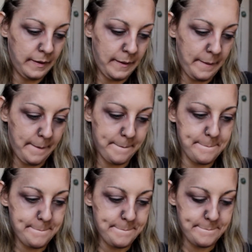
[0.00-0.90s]

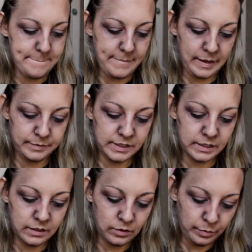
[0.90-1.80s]
I'm just
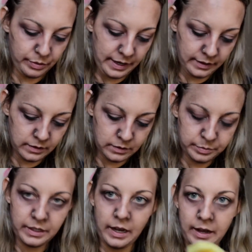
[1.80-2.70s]
going to apply a little
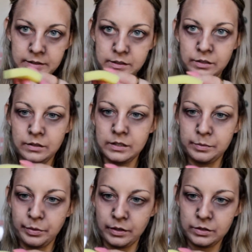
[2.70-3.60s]
bit onto the
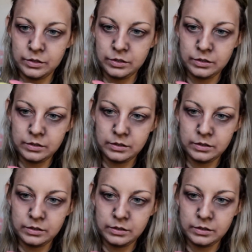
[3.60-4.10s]
sponge,